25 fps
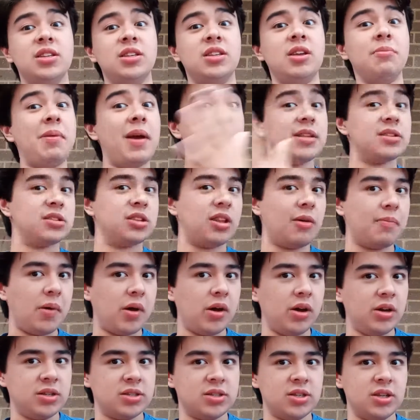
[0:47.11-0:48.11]
It depends on the
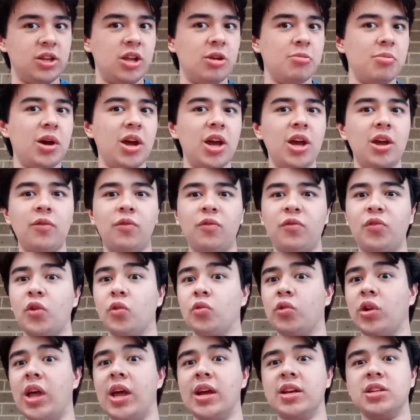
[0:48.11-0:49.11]
person. You may feel
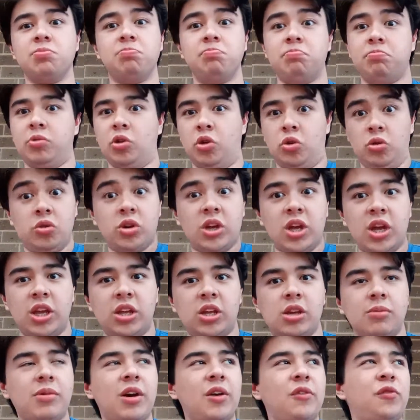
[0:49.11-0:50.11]
relaxed
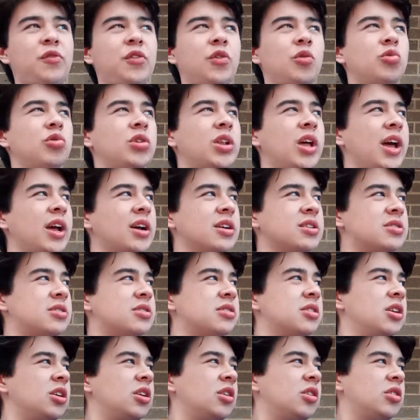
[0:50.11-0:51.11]
cooking, you may feel relaxed
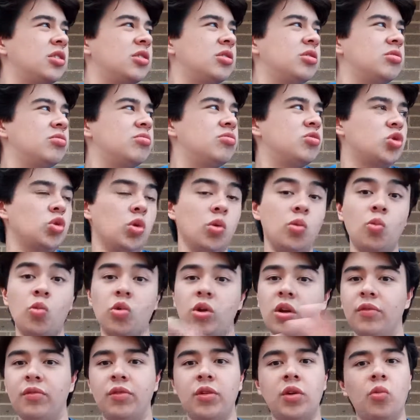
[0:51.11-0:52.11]
doing
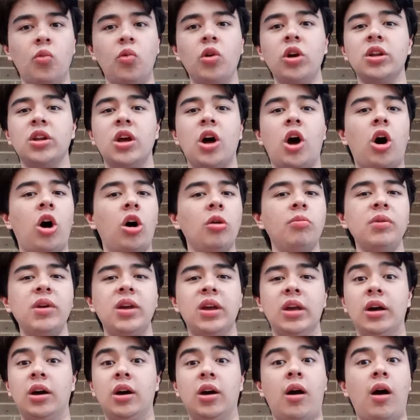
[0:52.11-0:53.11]
whatever you want, a
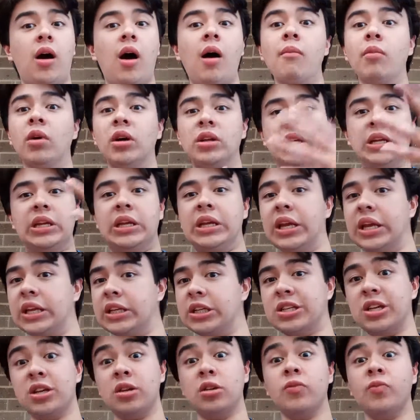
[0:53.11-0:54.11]
hobby. I'm not here
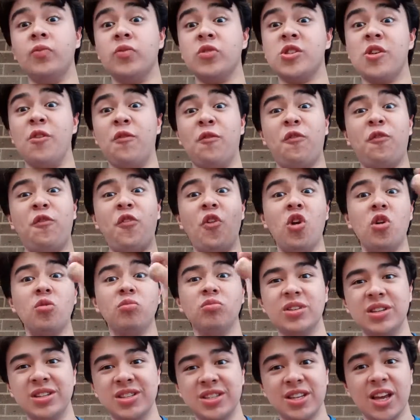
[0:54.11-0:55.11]
to, to
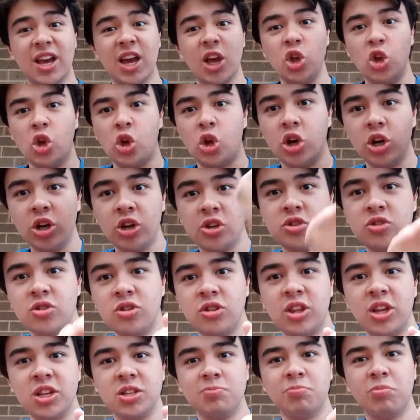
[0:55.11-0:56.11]
firmly say you gotta do
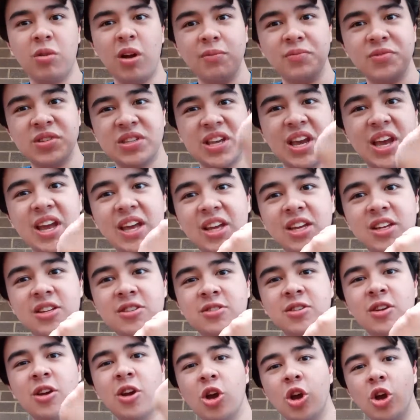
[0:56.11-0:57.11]
this, but I'm saying
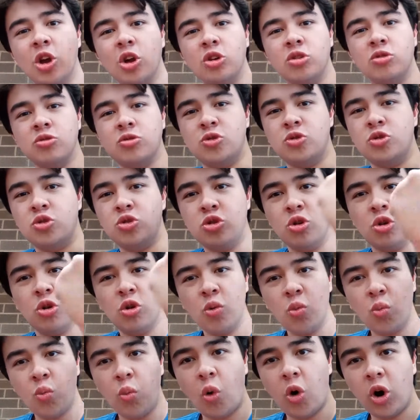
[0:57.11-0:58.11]
is
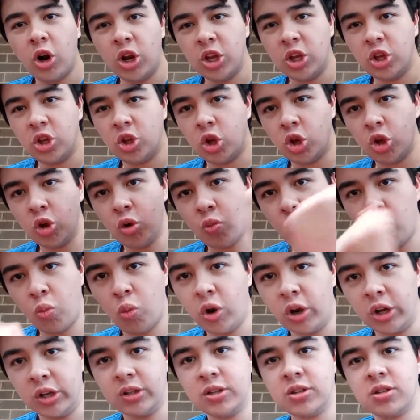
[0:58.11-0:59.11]
do what you
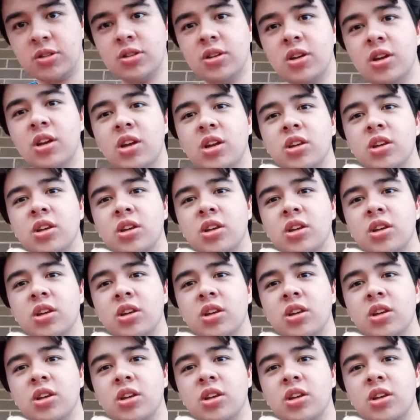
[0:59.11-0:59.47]
want.